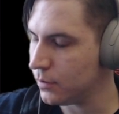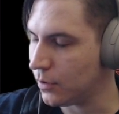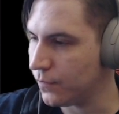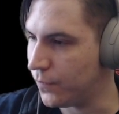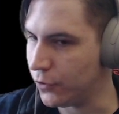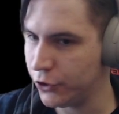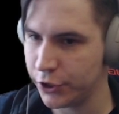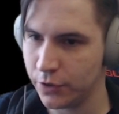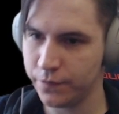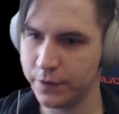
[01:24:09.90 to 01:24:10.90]

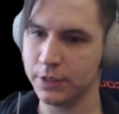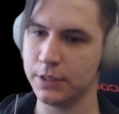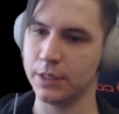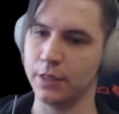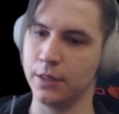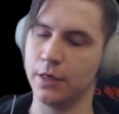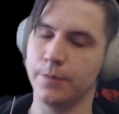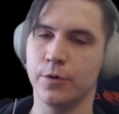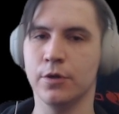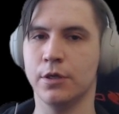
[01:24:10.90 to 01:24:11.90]
version of this, and then I'm
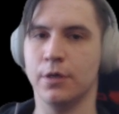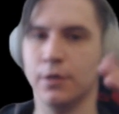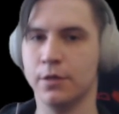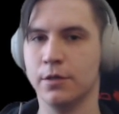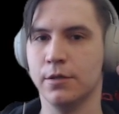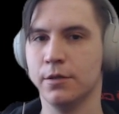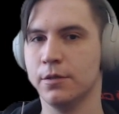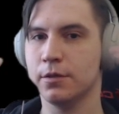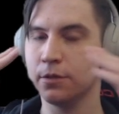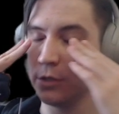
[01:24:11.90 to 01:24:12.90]
gonna
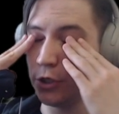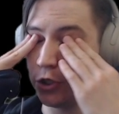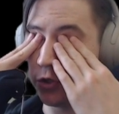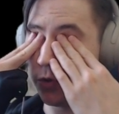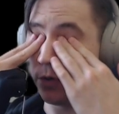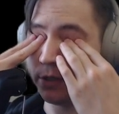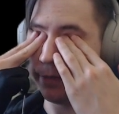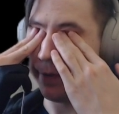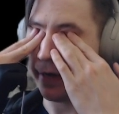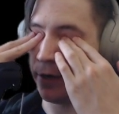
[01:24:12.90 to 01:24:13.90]
distort the
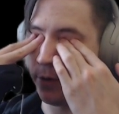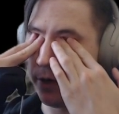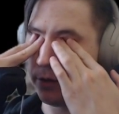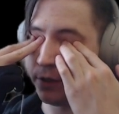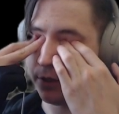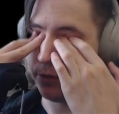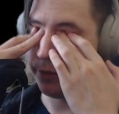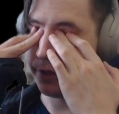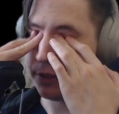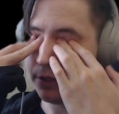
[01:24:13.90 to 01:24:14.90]
background a little
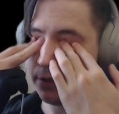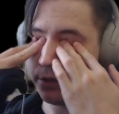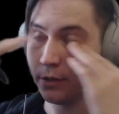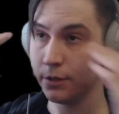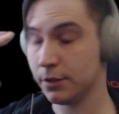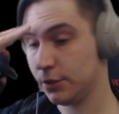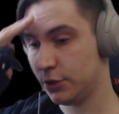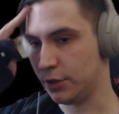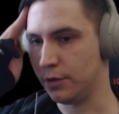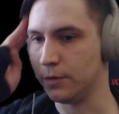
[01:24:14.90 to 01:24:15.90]
bit. So,
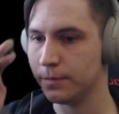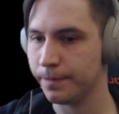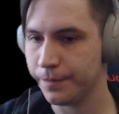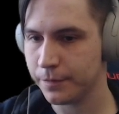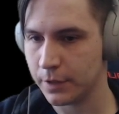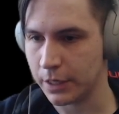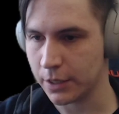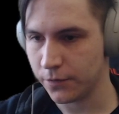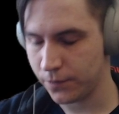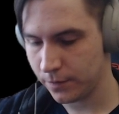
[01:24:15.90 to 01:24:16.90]
like,
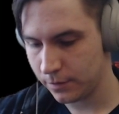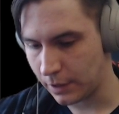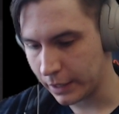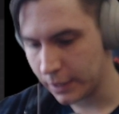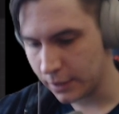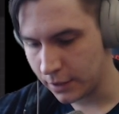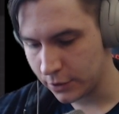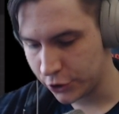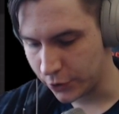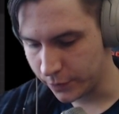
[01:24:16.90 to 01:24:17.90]
if I cannot
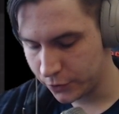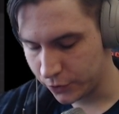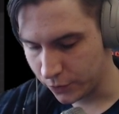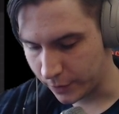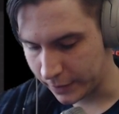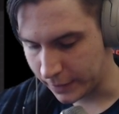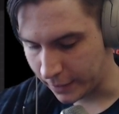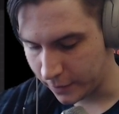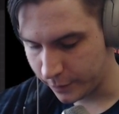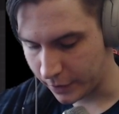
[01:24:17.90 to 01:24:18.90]
show it to you right
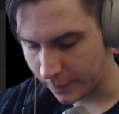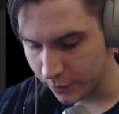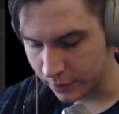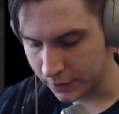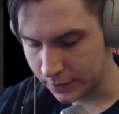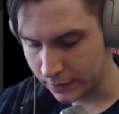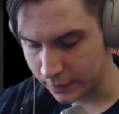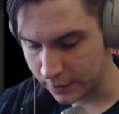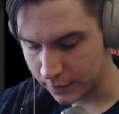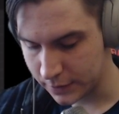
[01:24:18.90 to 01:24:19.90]
now, but I'm gonna
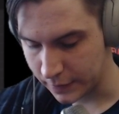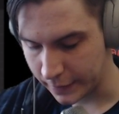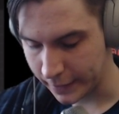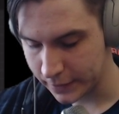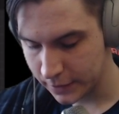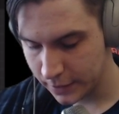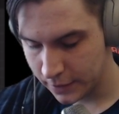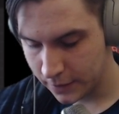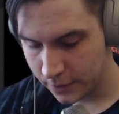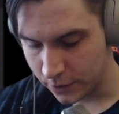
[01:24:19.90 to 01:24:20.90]
select
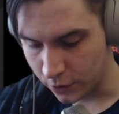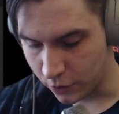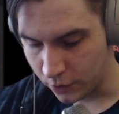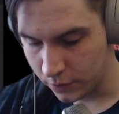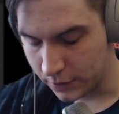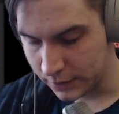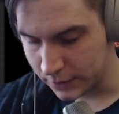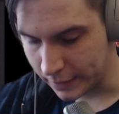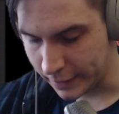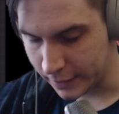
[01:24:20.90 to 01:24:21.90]
all these
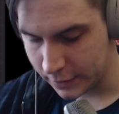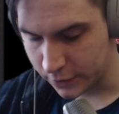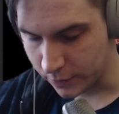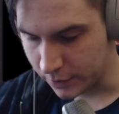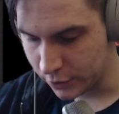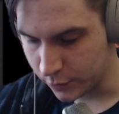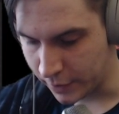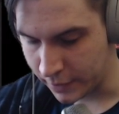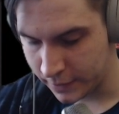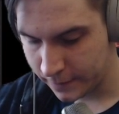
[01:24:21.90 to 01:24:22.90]
layers. So this one,